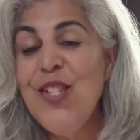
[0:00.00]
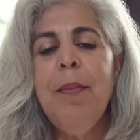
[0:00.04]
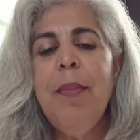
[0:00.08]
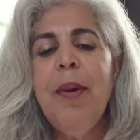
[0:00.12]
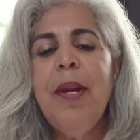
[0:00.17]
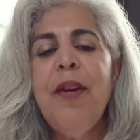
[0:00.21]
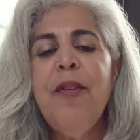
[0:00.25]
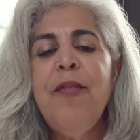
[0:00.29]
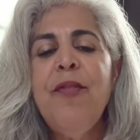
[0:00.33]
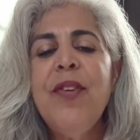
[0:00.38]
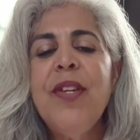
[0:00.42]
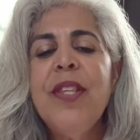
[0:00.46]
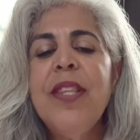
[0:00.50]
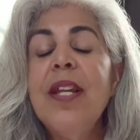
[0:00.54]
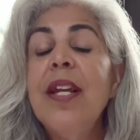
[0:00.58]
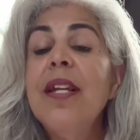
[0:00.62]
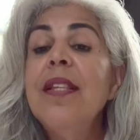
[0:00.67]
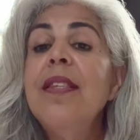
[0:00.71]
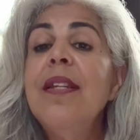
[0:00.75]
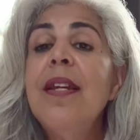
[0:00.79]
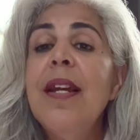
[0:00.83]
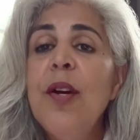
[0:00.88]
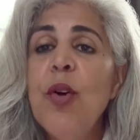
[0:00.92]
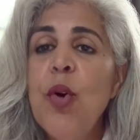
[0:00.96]

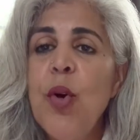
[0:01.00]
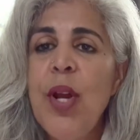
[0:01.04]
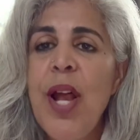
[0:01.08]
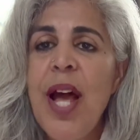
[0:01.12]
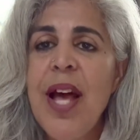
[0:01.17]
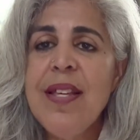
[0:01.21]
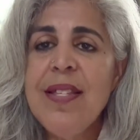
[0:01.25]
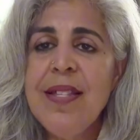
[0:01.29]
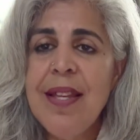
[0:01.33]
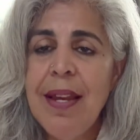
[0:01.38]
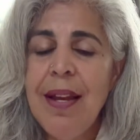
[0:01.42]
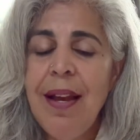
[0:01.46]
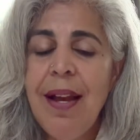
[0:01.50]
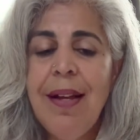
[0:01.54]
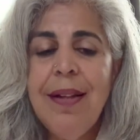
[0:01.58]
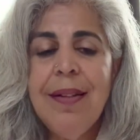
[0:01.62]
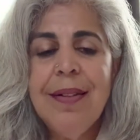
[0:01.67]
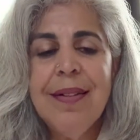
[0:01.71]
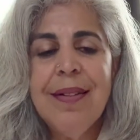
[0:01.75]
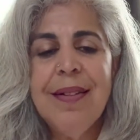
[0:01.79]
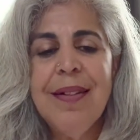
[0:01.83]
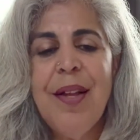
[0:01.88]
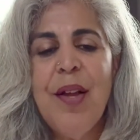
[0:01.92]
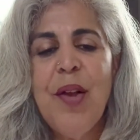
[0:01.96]
Paravrita Trikonasana,
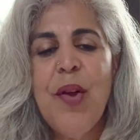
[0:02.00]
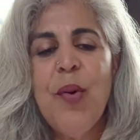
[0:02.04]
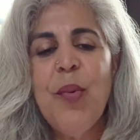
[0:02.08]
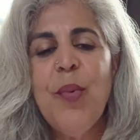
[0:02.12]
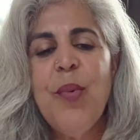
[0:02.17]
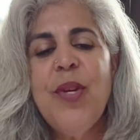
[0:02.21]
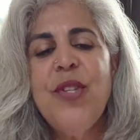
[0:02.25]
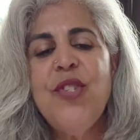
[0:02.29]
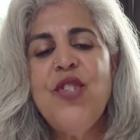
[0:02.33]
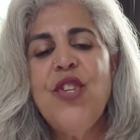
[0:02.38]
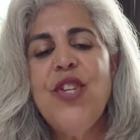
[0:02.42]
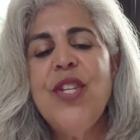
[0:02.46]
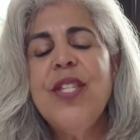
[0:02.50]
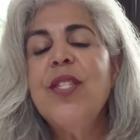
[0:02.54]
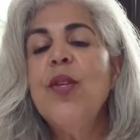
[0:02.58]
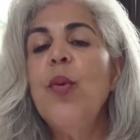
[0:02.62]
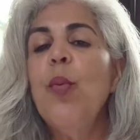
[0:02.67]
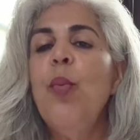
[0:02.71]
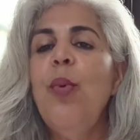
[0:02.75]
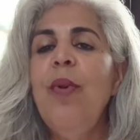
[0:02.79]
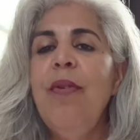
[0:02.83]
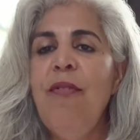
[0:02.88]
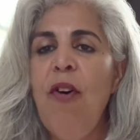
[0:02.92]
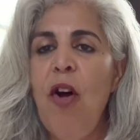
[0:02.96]
which is
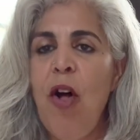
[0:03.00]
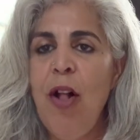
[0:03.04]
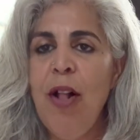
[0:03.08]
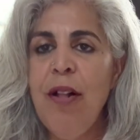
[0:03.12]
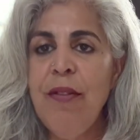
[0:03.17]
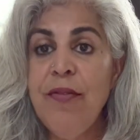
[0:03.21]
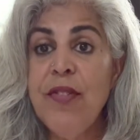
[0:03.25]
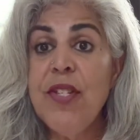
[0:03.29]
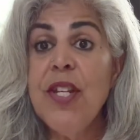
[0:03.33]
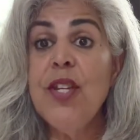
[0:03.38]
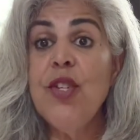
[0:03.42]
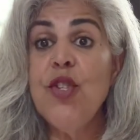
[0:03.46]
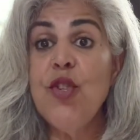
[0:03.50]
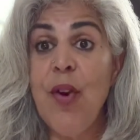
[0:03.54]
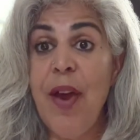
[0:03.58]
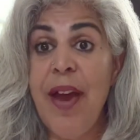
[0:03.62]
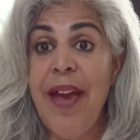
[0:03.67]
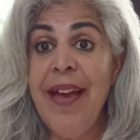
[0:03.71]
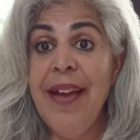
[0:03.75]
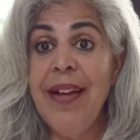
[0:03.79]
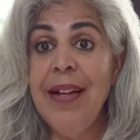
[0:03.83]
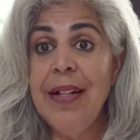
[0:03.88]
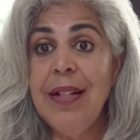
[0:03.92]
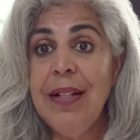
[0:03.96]
revolved
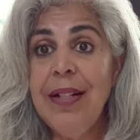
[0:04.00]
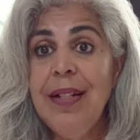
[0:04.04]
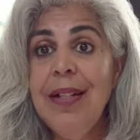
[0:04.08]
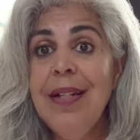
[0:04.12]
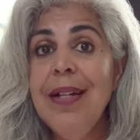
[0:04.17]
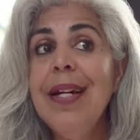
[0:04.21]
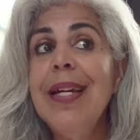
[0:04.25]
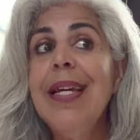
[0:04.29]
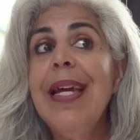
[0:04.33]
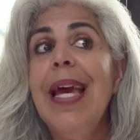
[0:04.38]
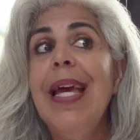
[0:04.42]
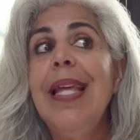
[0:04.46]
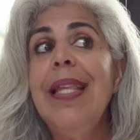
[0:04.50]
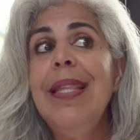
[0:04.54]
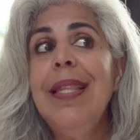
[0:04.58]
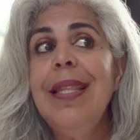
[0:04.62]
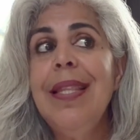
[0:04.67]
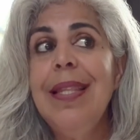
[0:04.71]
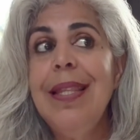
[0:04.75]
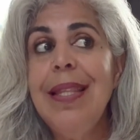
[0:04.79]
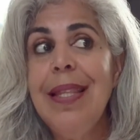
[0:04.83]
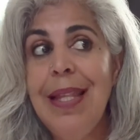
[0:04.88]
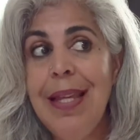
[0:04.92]
triangle, again,